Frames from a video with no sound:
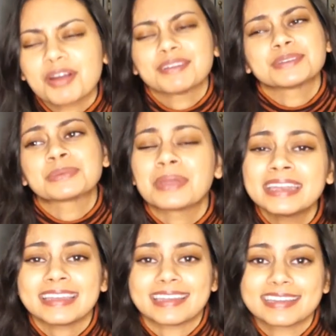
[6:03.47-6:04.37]
part is
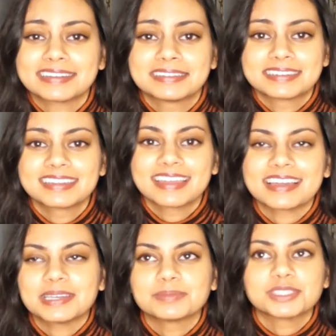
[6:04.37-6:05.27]
waiting.
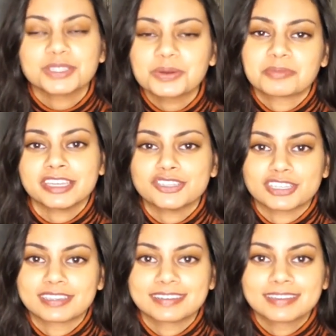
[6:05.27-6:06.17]
I'm so
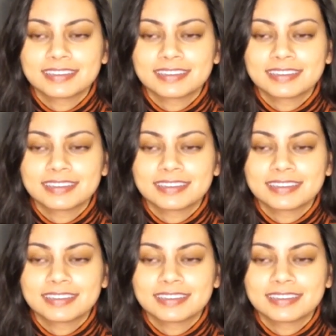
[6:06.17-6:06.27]
impatient.